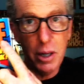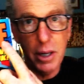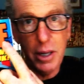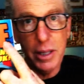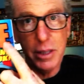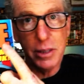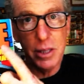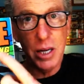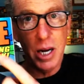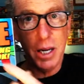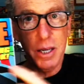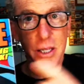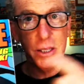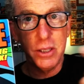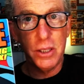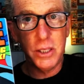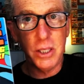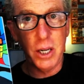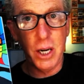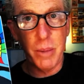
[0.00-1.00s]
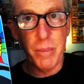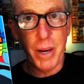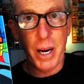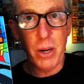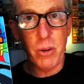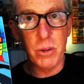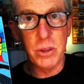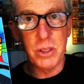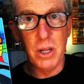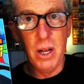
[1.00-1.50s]
it's not necessarily
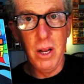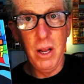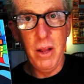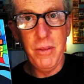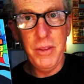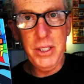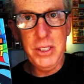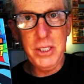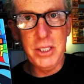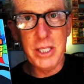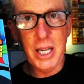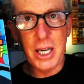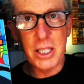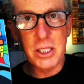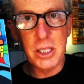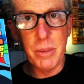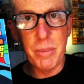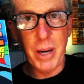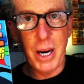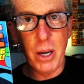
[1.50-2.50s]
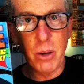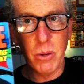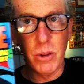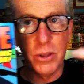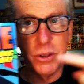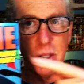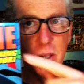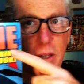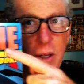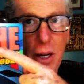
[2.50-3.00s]
backwards. This is actually
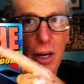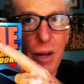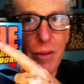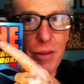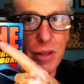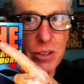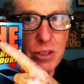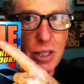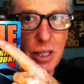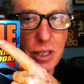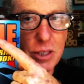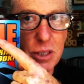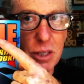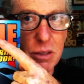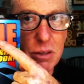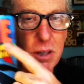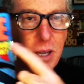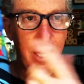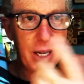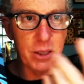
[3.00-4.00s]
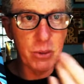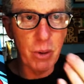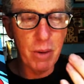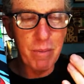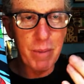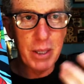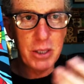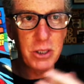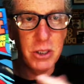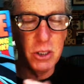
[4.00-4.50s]
backwards, and this isn't, as we've
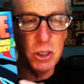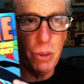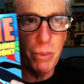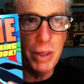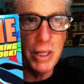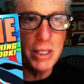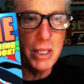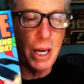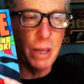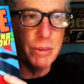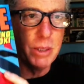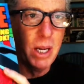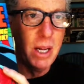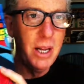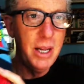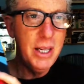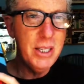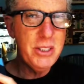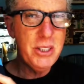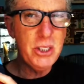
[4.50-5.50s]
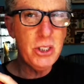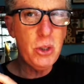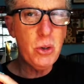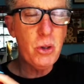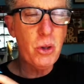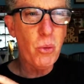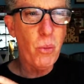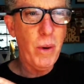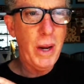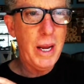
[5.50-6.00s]
mentioned so many times. It's just
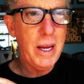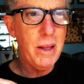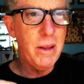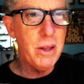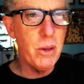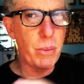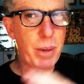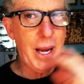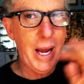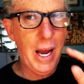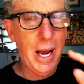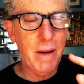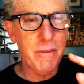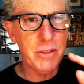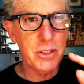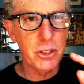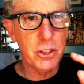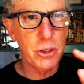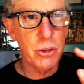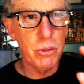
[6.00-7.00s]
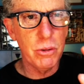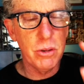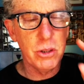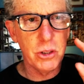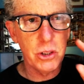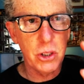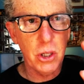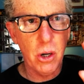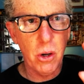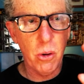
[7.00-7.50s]
the way that we have to shoot the
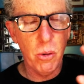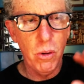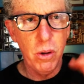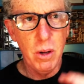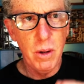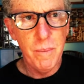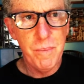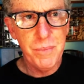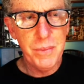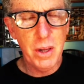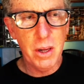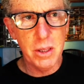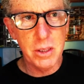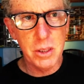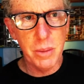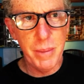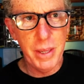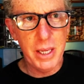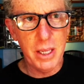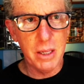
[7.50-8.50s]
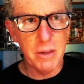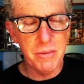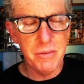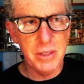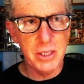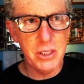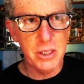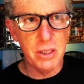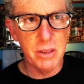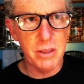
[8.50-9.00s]
show. To make it
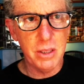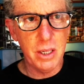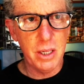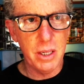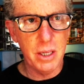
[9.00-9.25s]
efficient